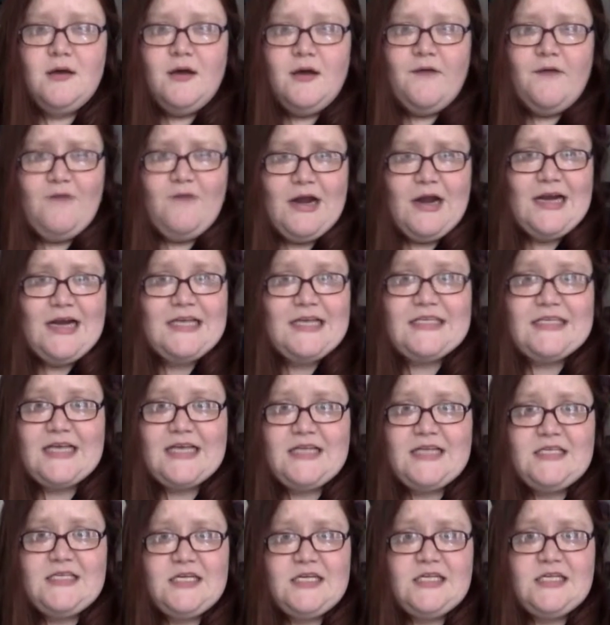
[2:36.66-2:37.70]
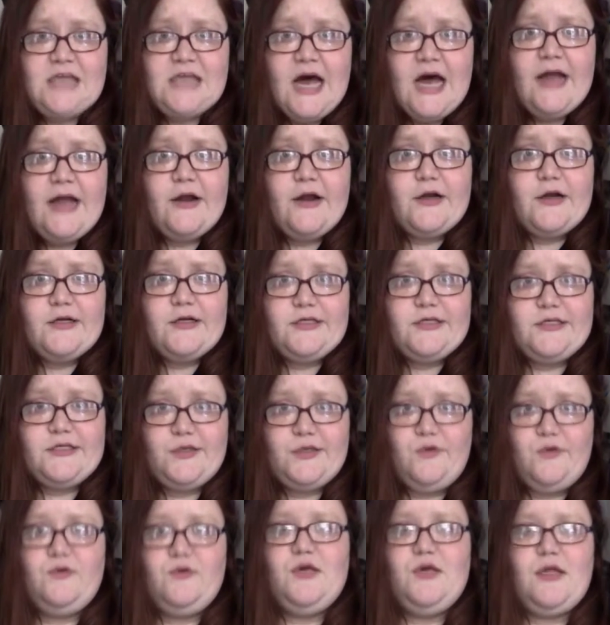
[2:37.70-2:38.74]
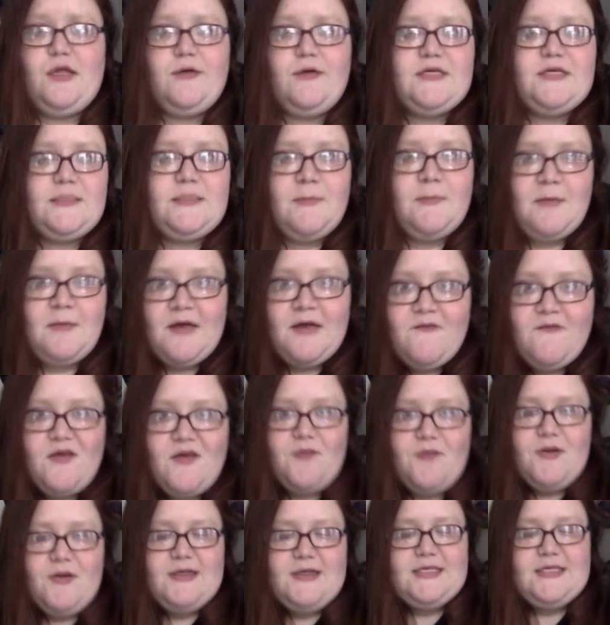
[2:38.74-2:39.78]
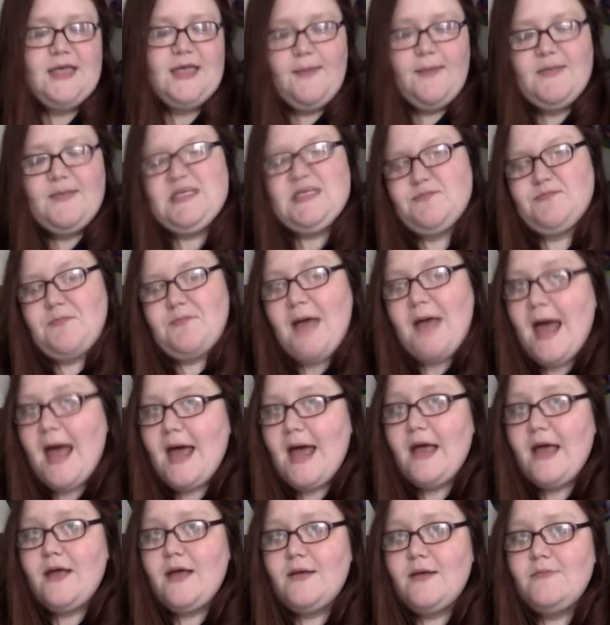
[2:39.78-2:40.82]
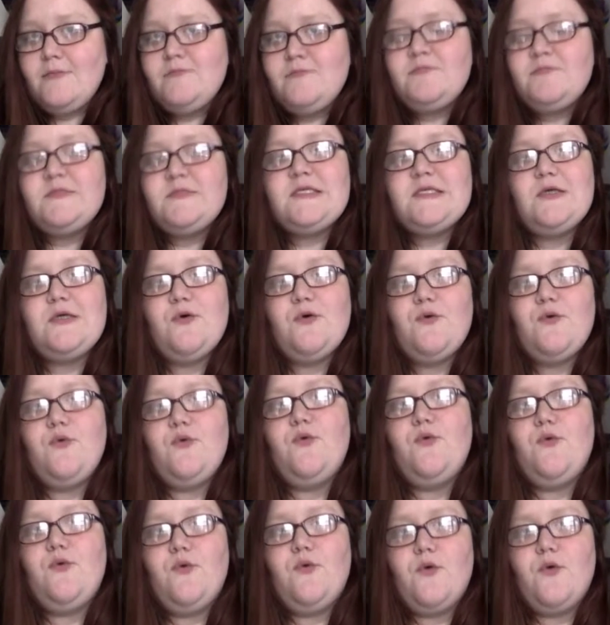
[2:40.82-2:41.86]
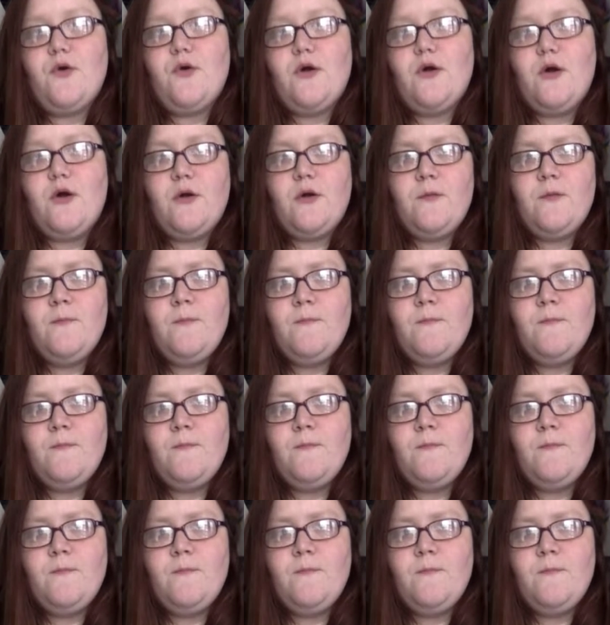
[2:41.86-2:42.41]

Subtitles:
various indie dyers. So, you know, some of my favorites like Miss Babs or